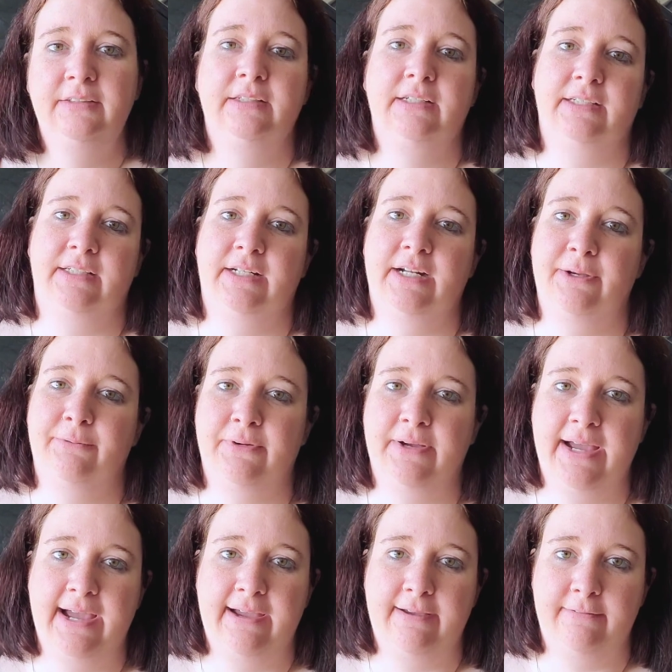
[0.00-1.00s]
And then I will
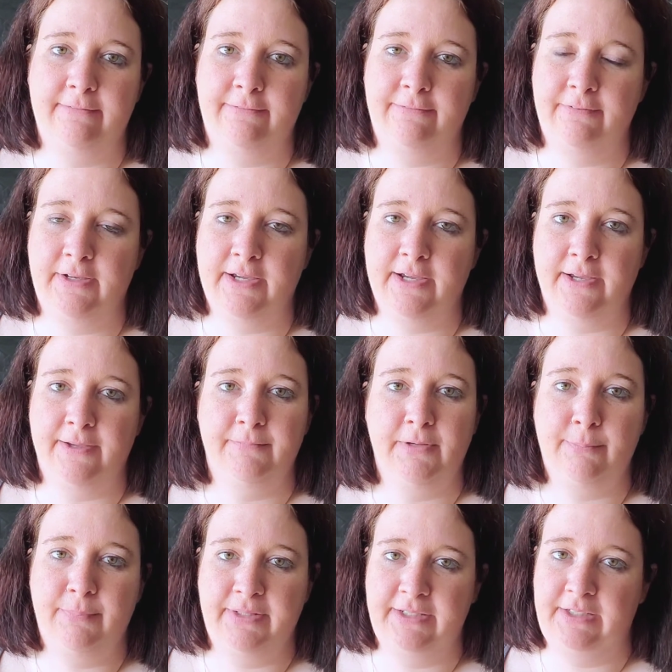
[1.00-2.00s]
have
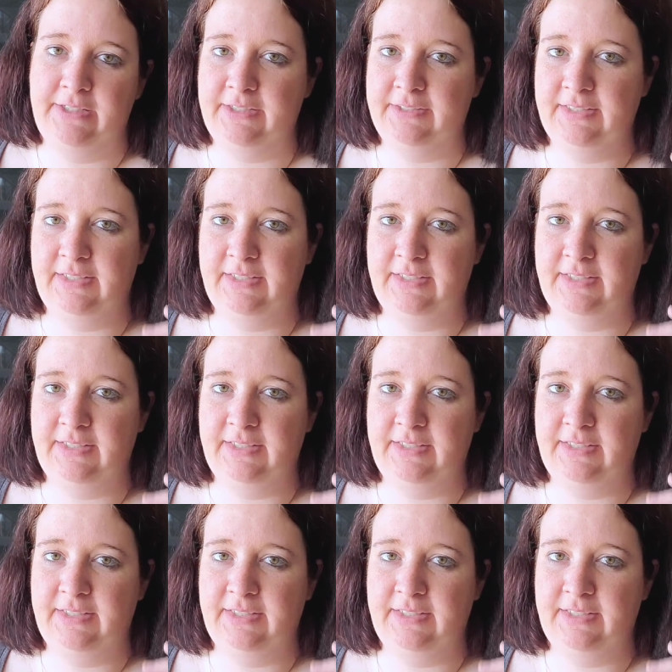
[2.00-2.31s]
a blanket